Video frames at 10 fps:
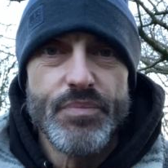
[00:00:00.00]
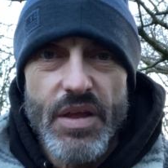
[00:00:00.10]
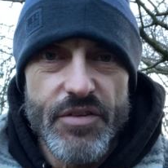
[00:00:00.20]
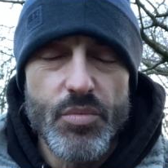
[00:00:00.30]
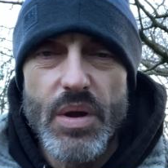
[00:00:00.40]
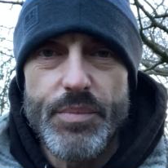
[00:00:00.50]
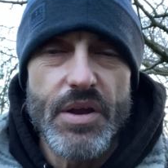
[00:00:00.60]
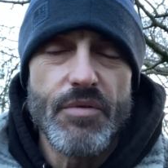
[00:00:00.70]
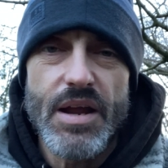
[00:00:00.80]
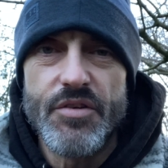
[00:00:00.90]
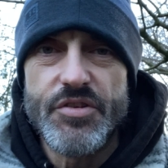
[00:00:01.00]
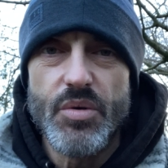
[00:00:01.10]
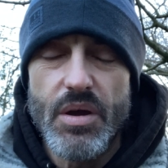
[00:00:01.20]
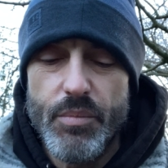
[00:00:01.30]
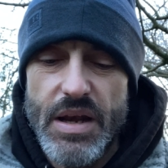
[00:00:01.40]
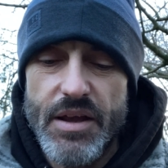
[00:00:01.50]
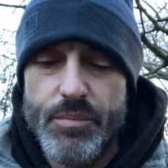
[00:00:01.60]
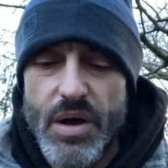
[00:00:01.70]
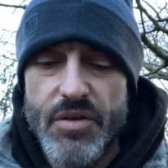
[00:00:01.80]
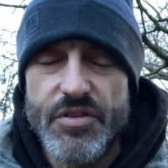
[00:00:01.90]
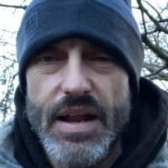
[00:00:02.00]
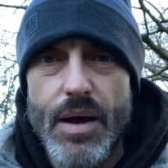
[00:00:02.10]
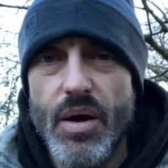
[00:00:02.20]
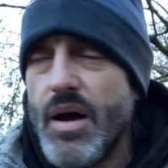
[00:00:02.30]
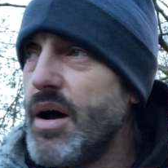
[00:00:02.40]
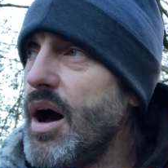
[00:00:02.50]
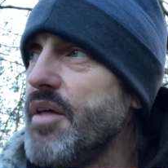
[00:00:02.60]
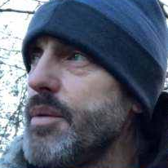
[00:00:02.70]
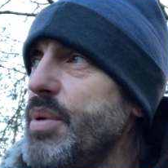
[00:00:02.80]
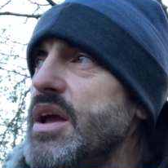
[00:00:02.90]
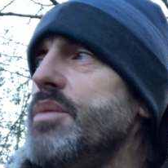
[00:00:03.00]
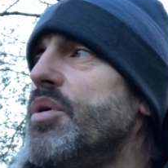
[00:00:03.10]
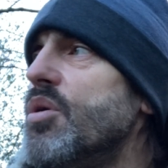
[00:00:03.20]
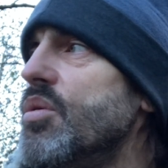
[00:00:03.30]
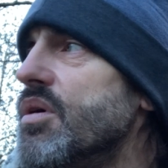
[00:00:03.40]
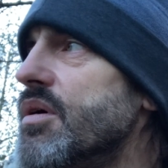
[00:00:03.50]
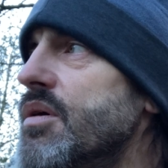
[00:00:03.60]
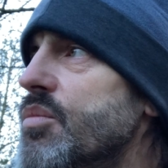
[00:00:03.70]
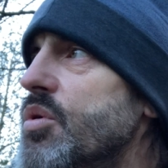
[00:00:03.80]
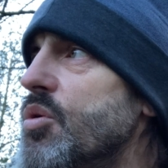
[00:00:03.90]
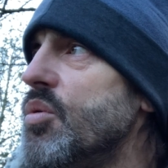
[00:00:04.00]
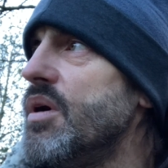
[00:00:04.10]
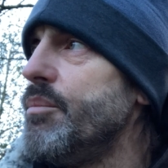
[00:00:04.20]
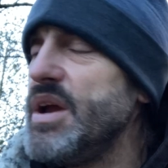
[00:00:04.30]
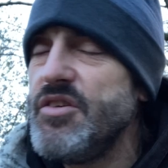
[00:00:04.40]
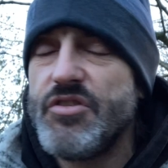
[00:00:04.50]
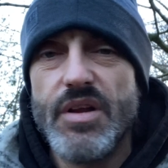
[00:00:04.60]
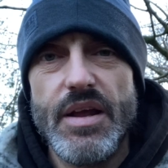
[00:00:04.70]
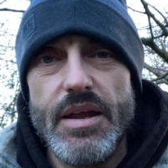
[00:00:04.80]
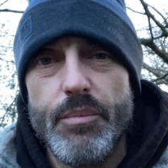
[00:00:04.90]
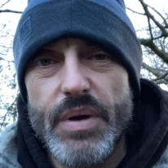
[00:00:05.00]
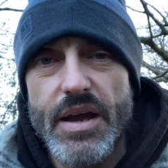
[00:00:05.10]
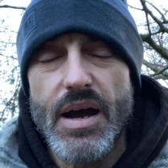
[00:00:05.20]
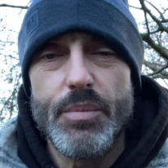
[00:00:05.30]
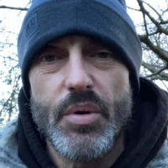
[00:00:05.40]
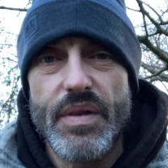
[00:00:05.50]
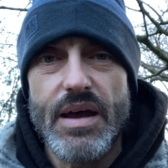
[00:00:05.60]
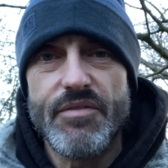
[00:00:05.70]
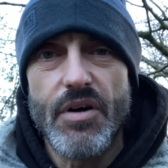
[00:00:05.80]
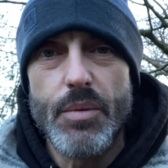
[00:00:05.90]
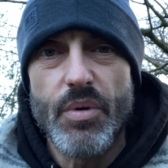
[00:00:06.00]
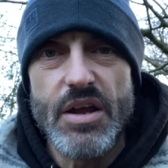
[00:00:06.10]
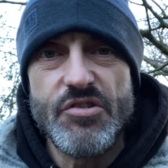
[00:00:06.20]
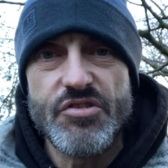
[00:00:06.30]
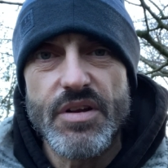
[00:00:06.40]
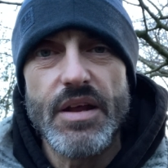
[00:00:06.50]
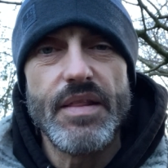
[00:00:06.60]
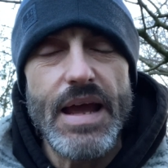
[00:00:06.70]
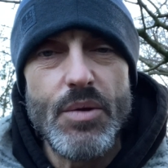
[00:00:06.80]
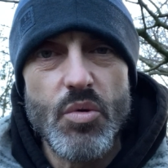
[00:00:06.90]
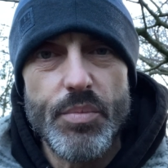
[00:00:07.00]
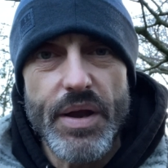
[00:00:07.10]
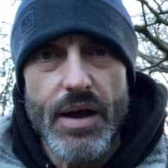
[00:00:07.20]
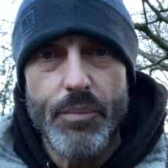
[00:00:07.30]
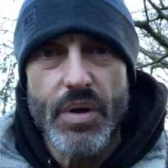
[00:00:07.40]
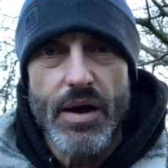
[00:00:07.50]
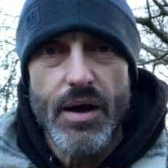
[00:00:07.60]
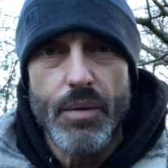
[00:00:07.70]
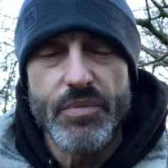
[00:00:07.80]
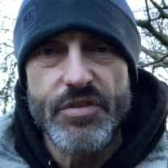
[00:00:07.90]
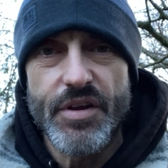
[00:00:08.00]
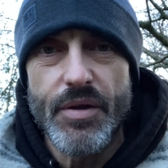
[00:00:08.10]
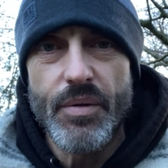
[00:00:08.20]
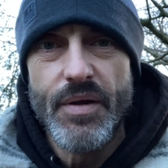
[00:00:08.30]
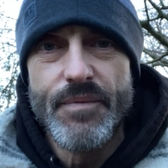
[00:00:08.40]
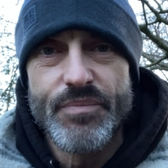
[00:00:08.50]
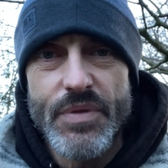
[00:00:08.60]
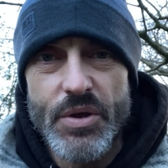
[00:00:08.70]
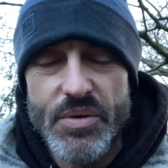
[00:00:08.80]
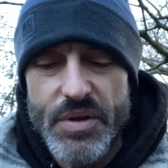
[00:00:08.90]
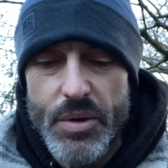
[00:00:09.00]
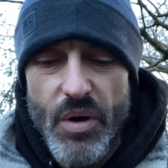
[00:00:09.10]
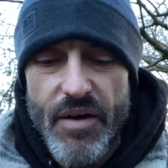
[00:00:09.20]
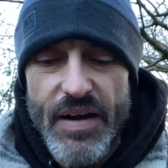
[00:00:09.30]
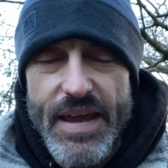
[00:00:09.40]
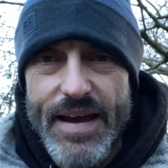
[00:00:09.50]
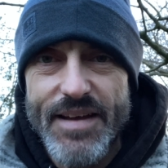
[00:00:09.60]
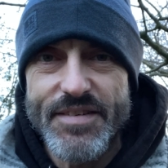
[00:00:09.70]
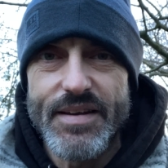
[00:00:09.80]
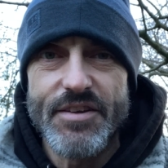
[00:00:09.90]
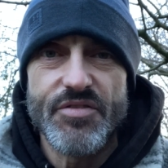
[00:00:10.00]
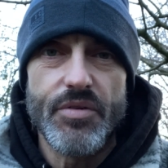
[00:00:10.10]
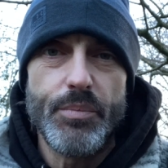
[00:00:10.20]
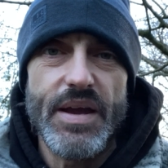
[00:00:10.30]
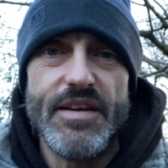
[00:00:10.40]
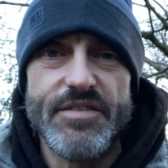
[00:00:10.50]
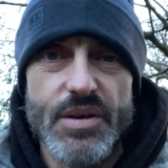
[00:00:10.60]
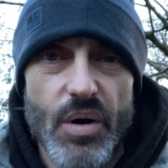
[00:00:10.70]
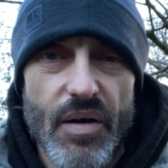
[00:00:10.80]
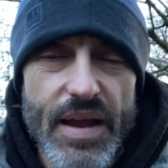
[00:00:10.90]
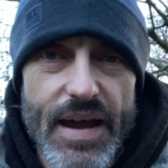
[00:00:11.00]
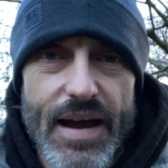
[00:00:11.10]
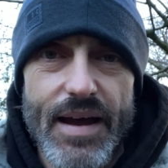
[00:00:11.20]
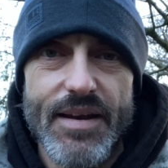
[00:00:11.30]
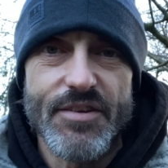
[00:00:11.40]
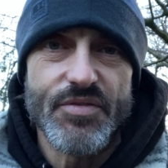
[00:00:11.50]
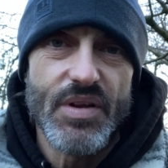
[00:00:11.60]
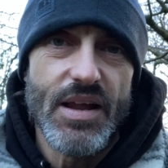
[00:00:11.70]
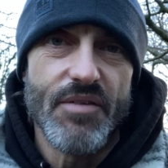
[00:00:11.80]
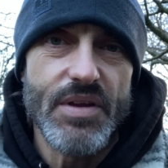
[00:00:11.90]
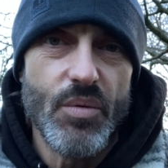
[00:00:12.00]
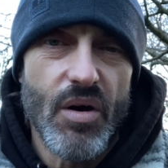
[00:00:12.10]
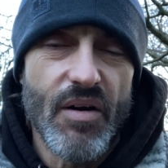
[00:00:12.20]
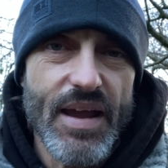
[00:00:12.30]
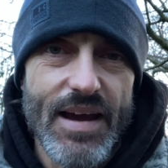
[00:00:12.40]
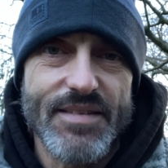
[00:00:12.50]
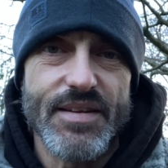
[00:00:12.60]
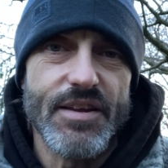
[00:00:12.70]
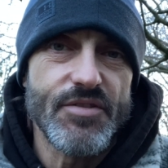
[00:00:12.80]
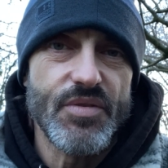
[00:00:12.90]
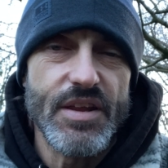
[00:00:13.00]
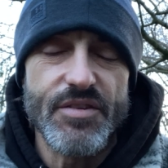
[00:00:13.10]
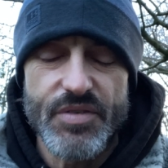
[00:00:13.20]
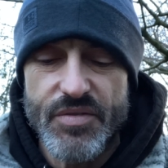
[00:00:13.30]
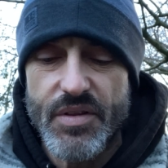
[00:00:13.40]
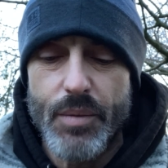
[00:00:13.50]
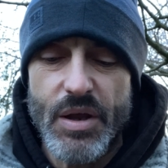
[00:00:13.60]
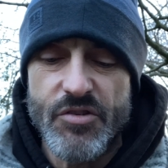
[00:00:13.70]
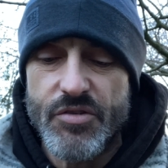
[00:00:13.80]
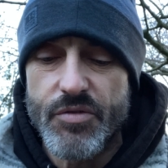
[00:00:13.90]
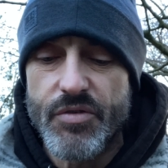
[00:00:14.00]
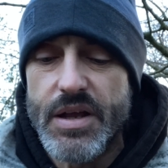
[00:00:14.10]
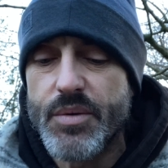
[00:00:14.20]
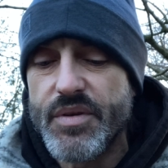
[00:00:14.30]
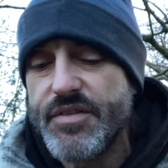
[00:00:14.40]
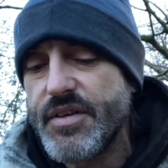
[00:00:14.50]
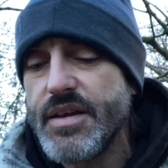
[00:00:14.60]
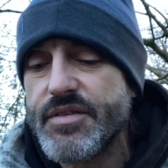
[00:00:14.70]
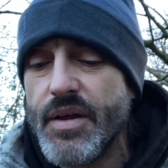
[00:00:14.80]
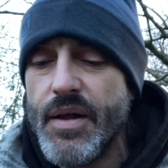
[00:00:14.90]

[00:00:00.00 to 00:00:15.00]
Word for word: is whipping round you at a million miles an hour, other people will immediately pick up on that vibration and they will become calm too. You, you are a catalyst for peace, you are a catalyst for love, you are a catalyst for these fifth dimensional frequencies.